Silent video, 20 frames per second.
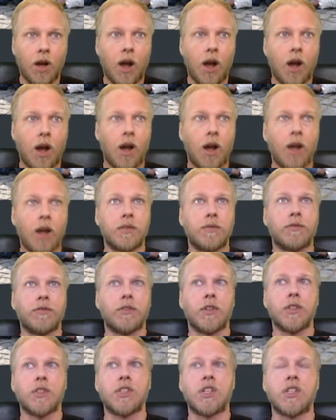
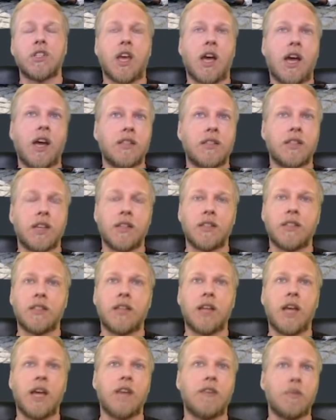for instance, I tend
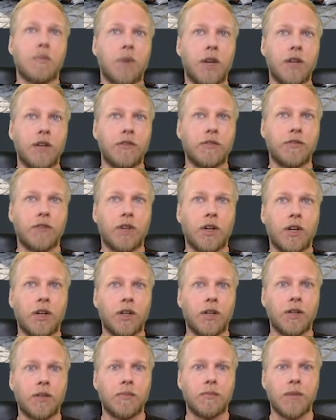to have a brain
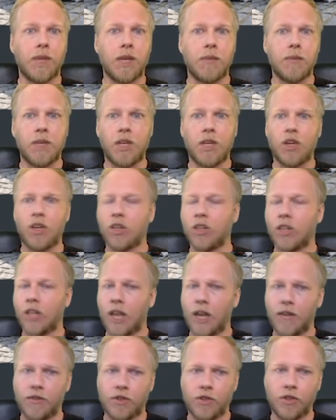fog maybe early
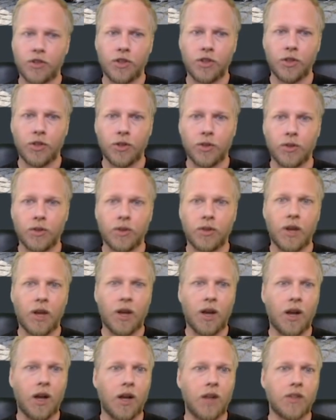afternoon,
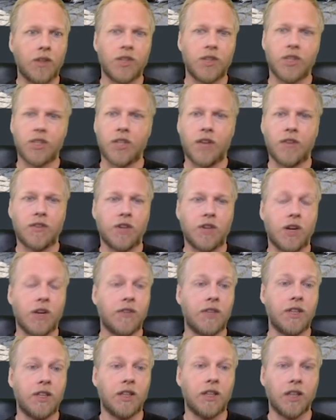just after
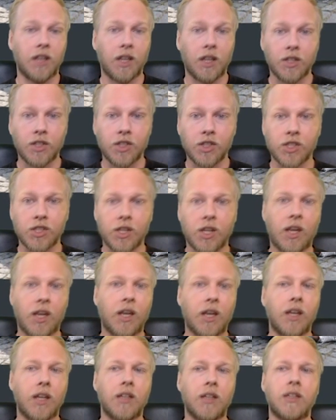I've eaten lunch,
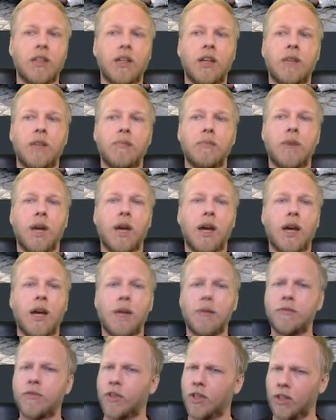and
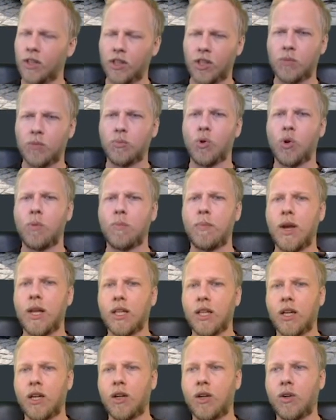I'm feeling a little more
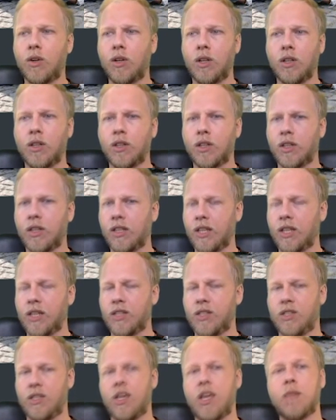mellow, a little
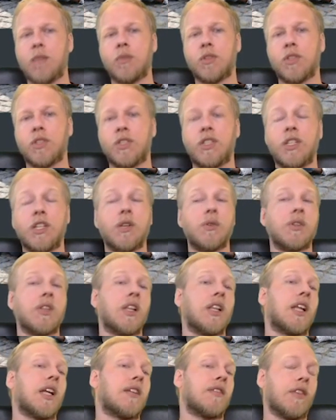less able to deal with
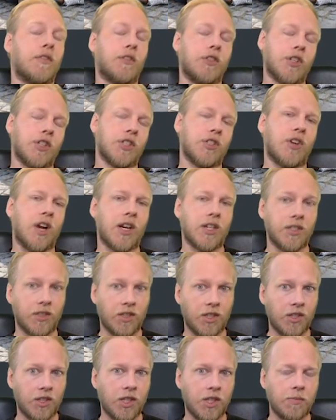a lot of different
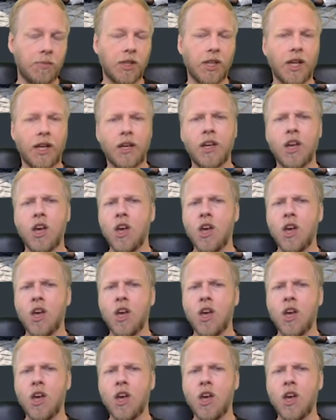distractions and stimuli.